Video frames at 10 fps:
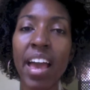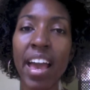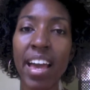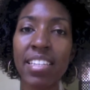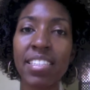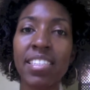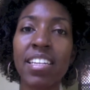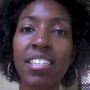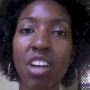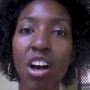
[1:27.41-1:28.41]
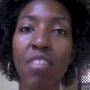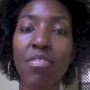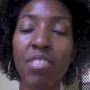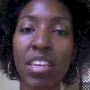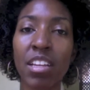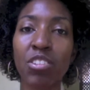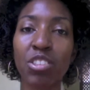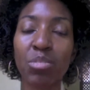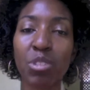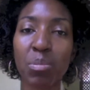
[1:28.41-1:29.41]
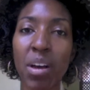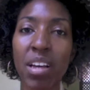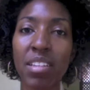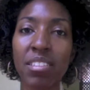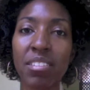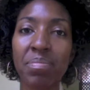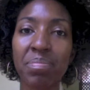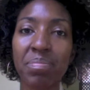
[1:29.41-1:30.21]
and sends off the allergic response.